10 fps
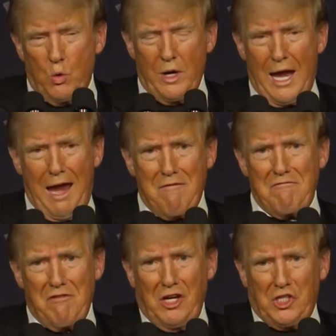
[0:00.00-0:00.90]
they made
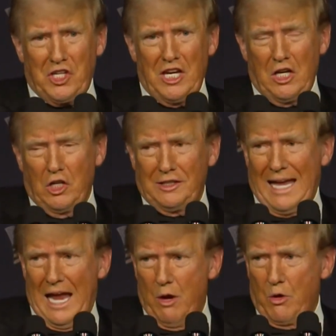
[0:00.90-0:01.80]
the best
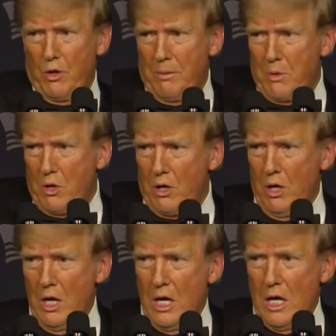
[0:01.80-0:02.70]
effort to convince.
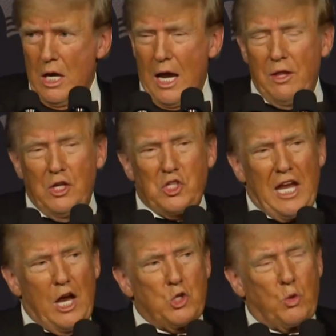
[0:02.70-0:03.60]
I don't know if
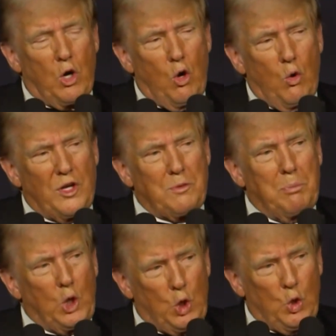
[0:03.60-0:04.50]
Mr. Trump really